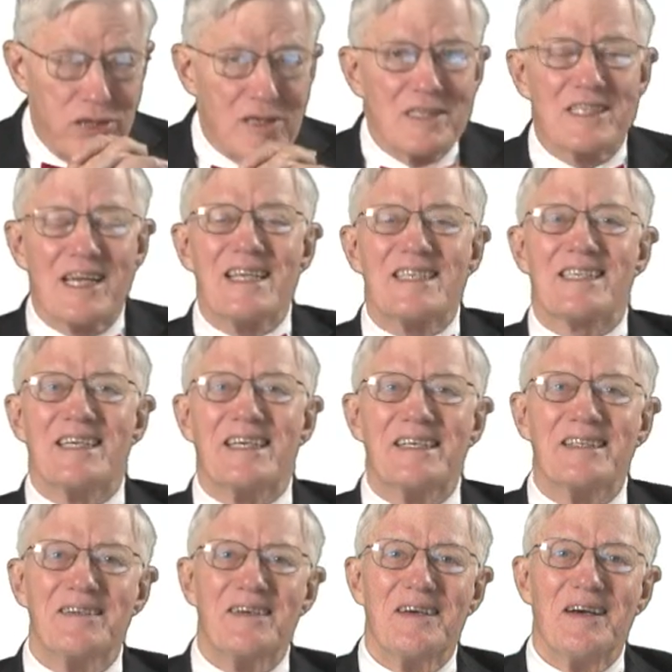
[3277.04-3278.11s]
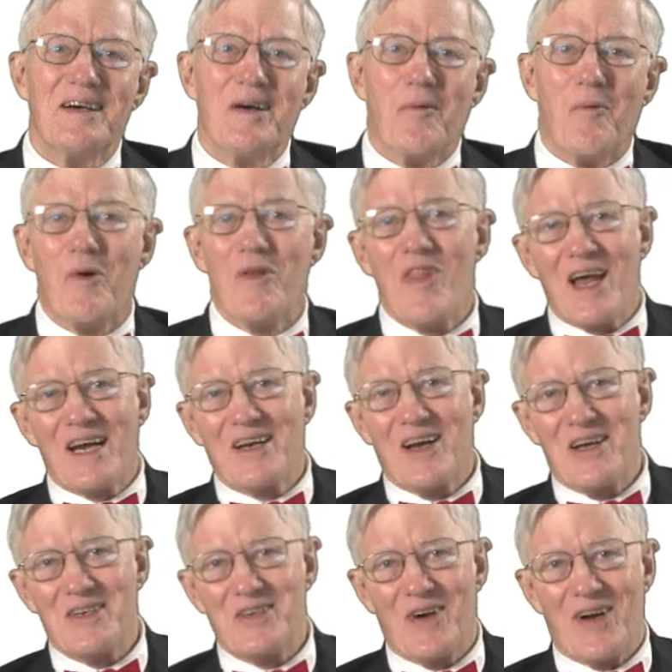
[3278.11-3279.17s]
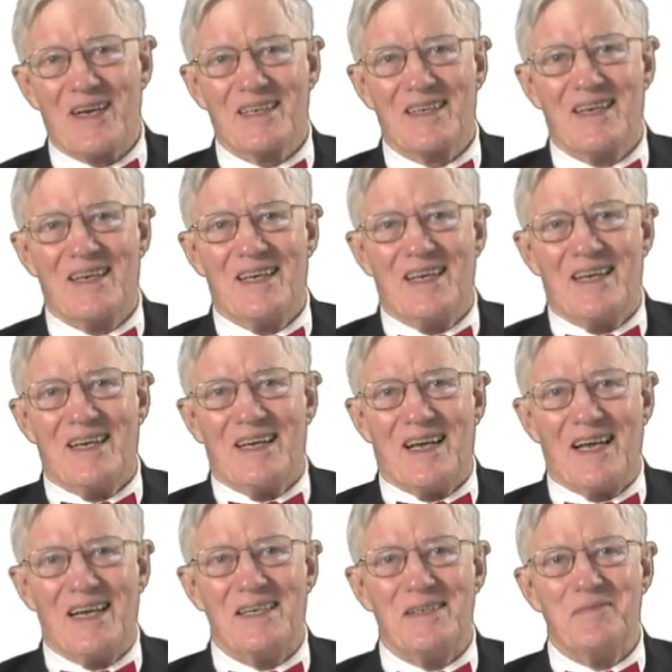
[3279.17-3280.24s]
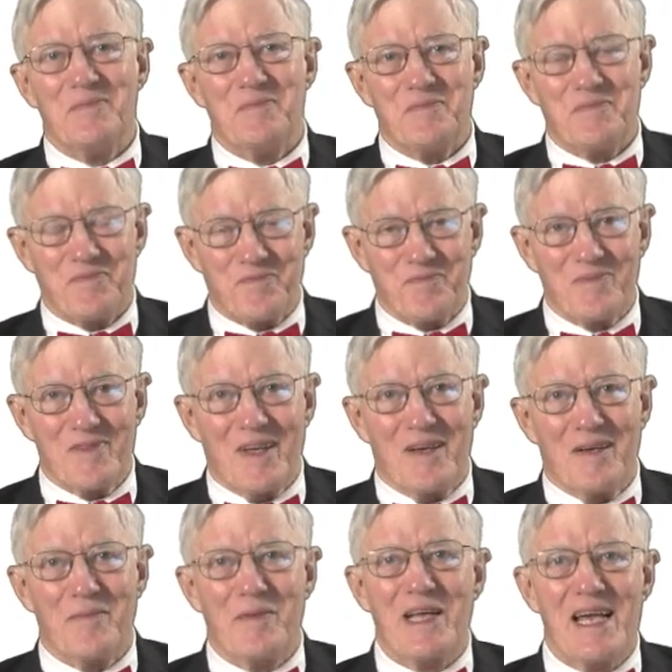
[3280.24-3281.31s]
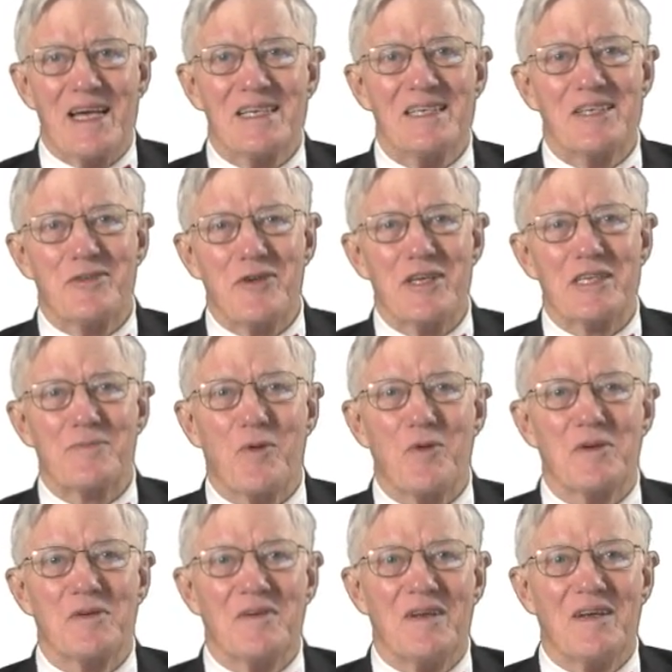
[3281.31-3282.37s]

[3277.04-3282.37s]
Sightseeing won that contract and began to transport